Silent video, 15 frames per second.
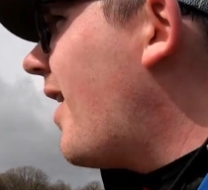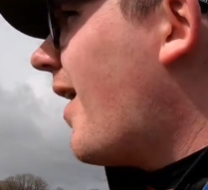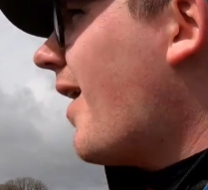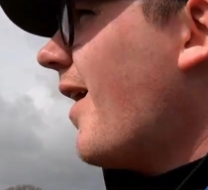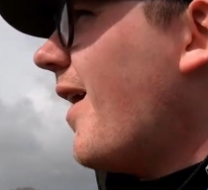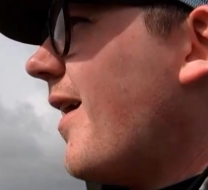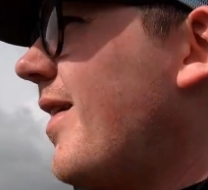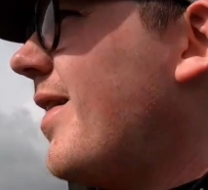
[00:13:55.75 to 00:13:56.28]

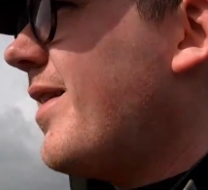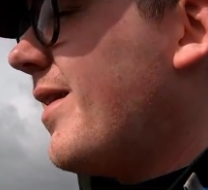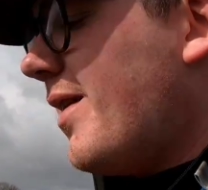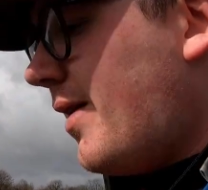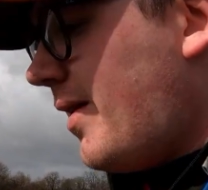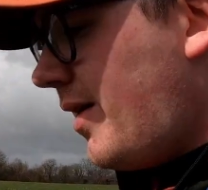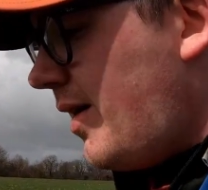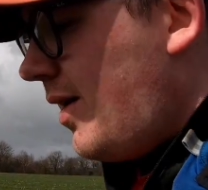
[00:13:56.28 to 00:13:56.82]
and
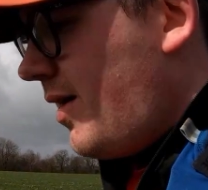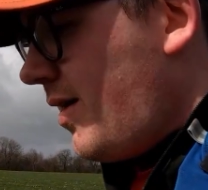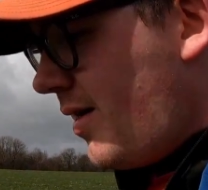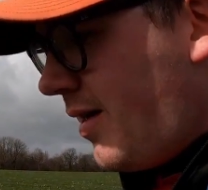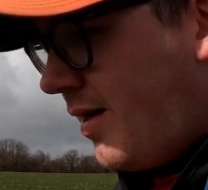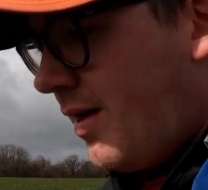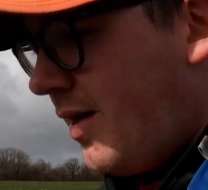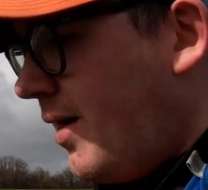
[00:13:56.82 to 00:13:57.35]

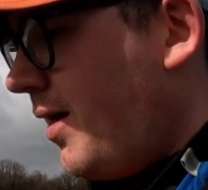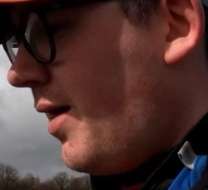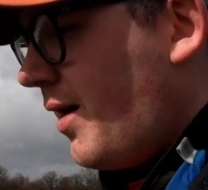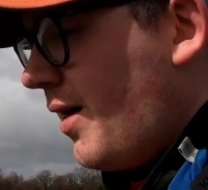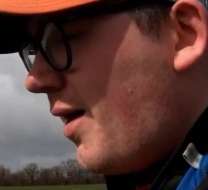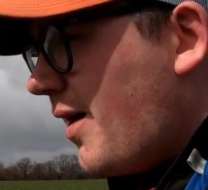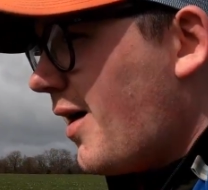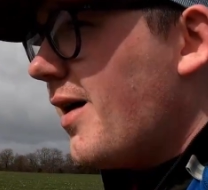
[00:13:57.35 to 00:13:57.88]

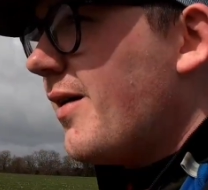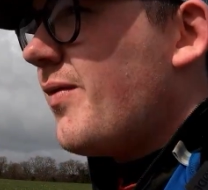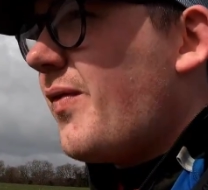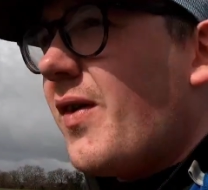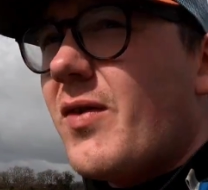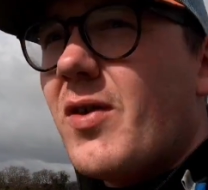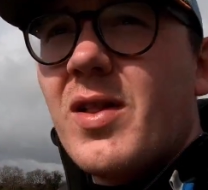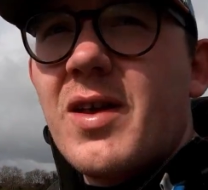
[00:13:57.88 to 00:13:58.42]
I
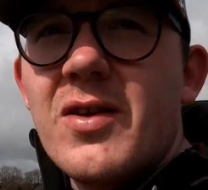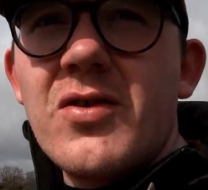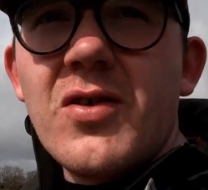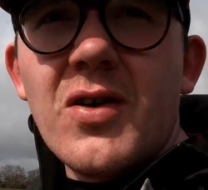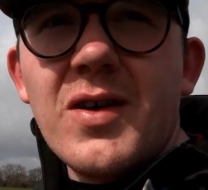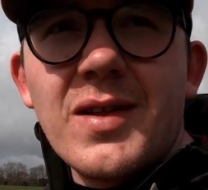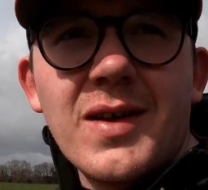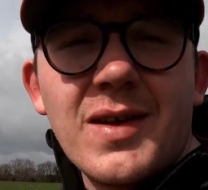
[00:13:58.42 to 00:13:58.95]
thoroughly
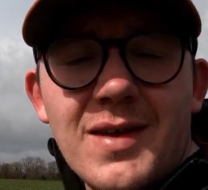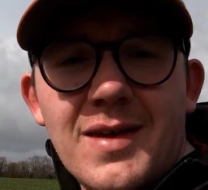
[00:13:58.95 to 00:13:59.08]
enjoyed.